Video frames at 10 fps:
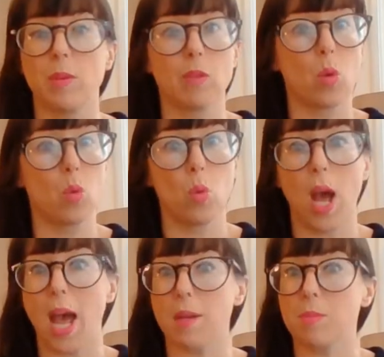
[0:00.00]
We've
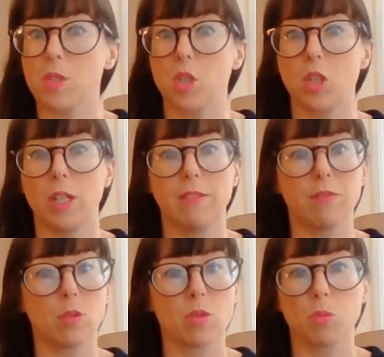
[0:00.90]
all absolutely
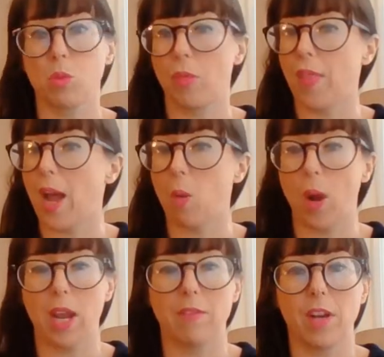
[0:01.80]
forsworn that
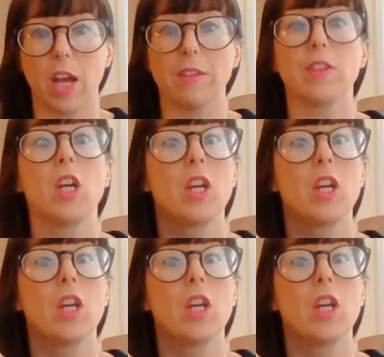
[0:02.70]
way of life.